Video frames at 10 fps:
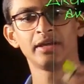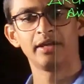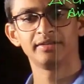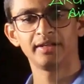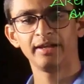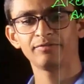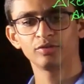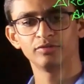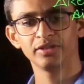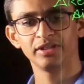and the
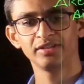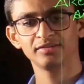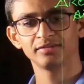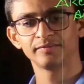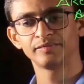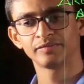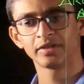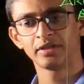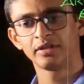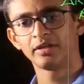leftover is
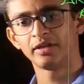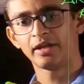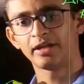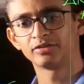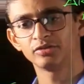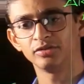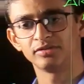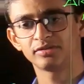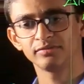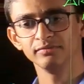
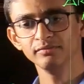exhaust